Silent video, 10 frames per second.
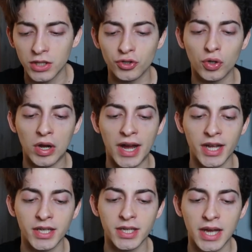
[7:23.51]
So
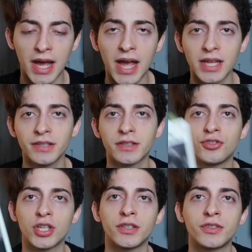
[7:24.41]
I highly
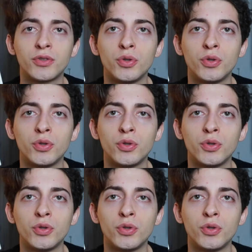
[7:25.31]
suggest